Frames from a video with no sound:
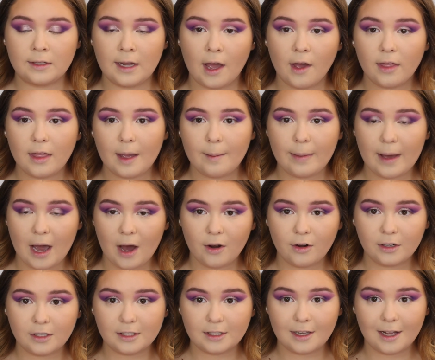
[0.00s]
now that
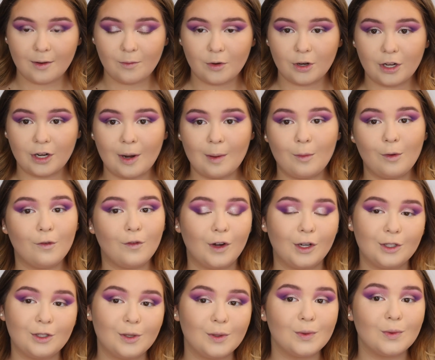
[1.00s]
powder is done, we're going to move
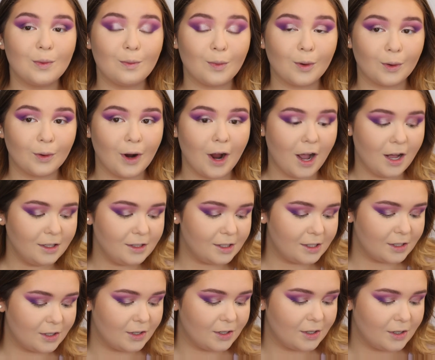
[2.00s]
on to
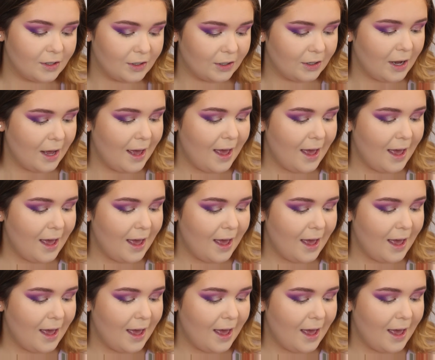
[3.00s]
bronzer.